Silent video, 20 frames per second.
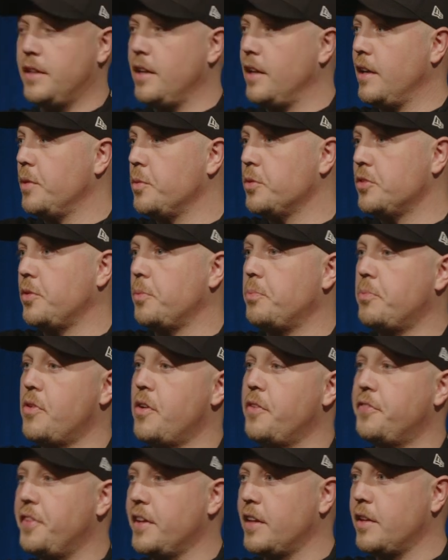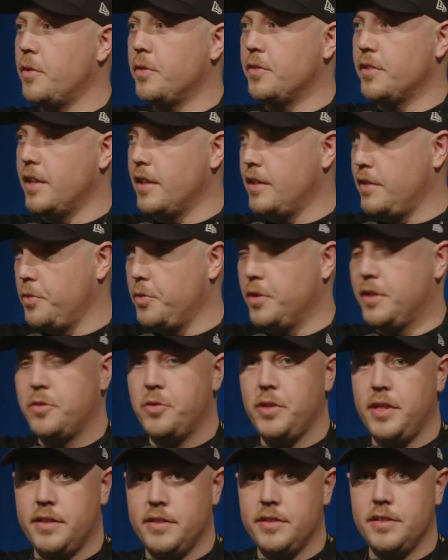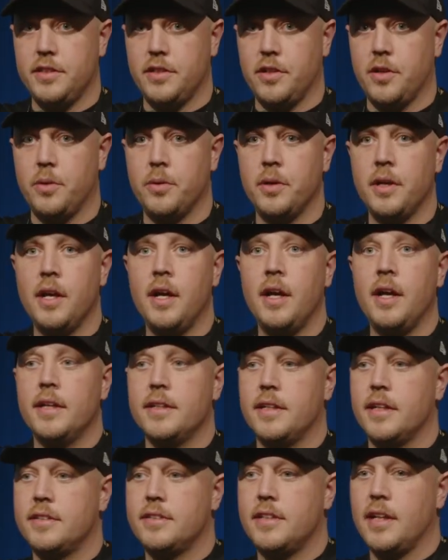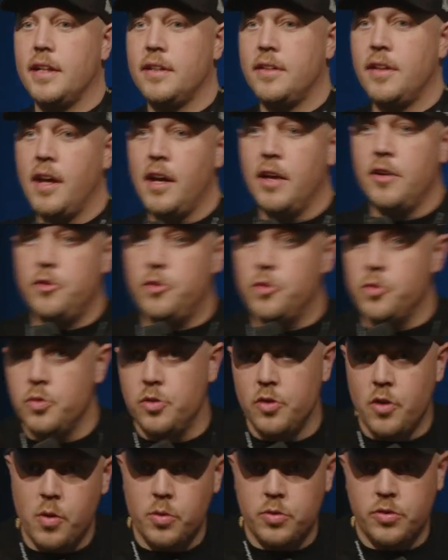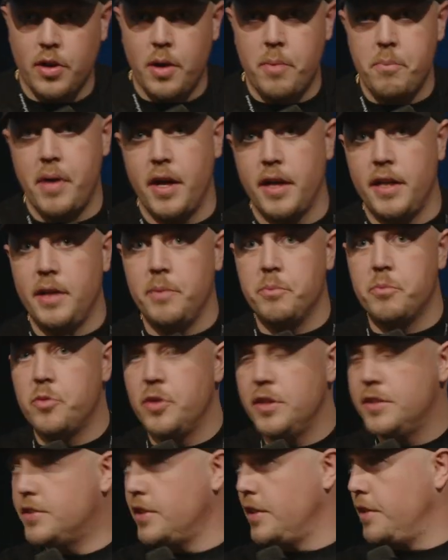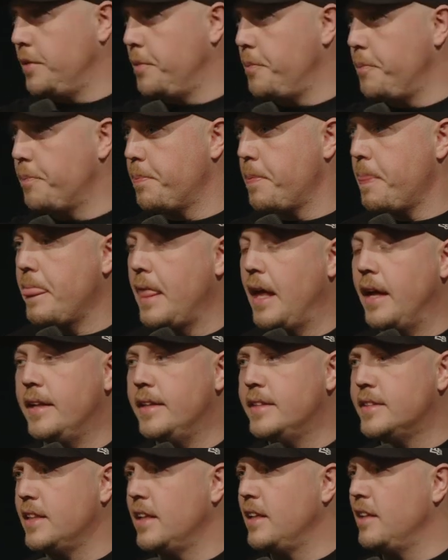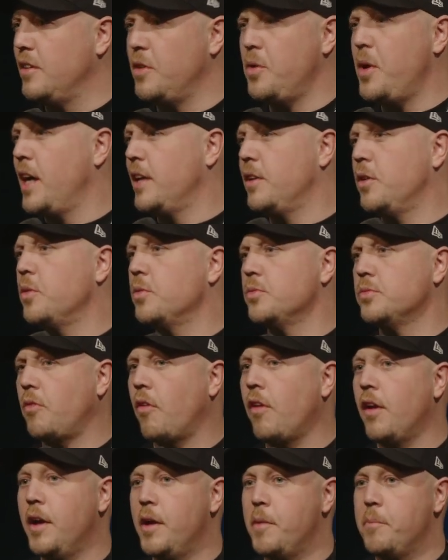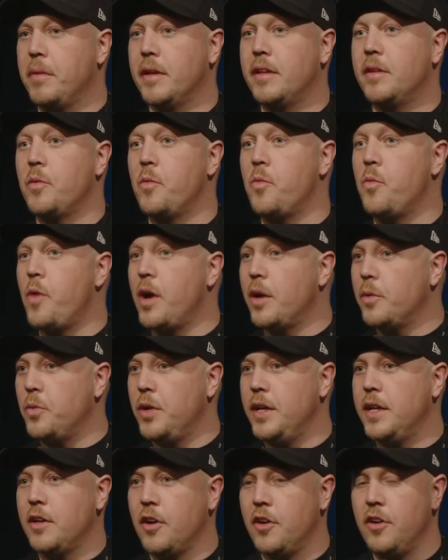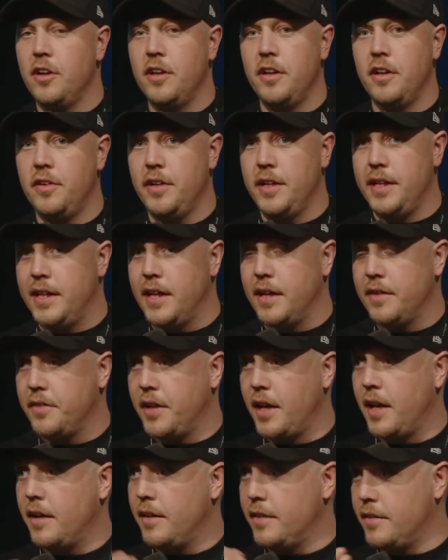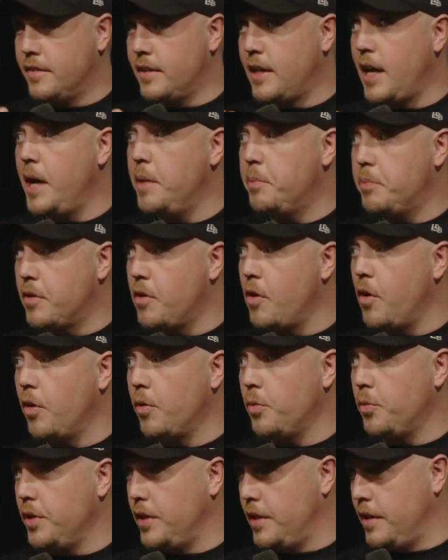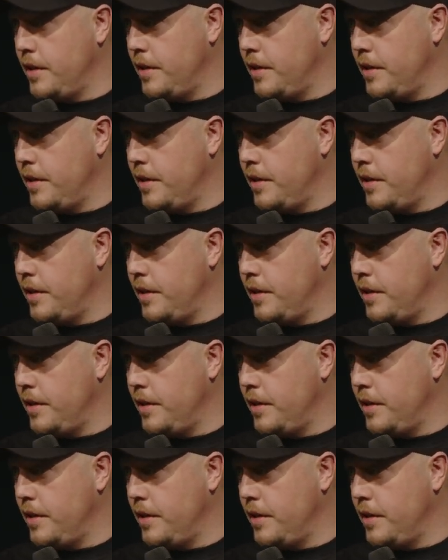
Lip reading: and there was a prophet on that retreat, you know, that said, you know somebody in prison. And he said, no, I don't. But 1 week earlier, he had a Skype call with